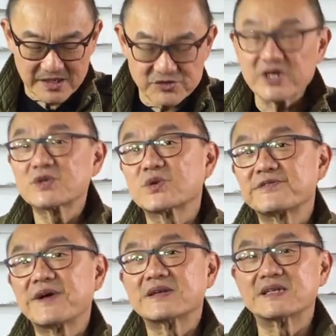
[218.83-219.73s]
Trickers was
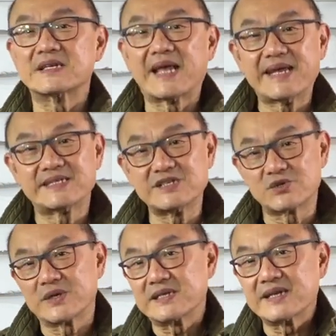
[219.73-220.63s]
founded in
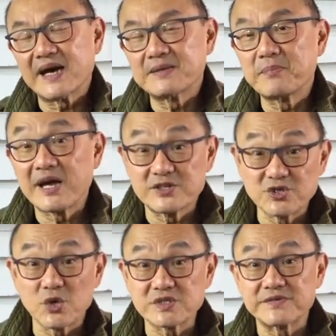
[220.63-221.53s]
1829 by
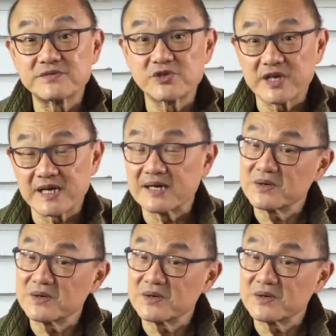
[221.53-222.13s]
Joseph Tricker,